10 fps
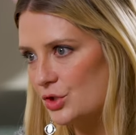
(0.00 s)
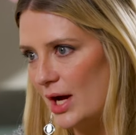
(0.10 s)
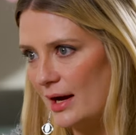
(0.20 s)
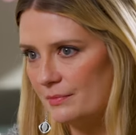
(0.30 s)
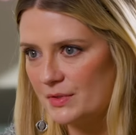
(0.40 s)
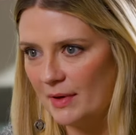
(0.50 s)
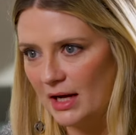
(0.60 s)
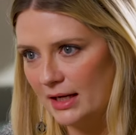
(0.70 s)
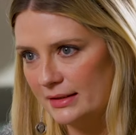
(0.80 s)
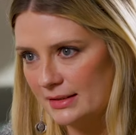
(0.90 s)
jabs
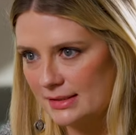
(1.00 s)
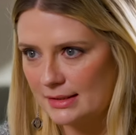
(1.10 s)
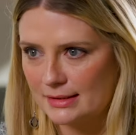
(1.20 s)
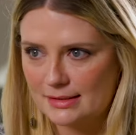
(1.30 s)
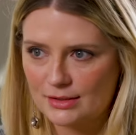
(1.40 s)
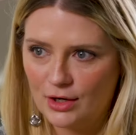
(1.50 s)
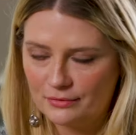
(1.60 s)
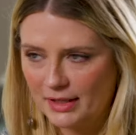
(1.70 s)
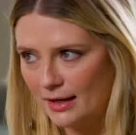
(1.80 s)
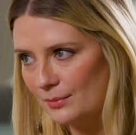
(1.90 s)
behind the scenes and
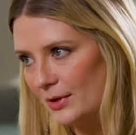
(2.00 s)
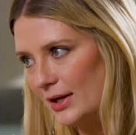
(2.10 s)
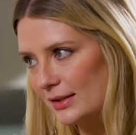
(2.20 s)
off camera,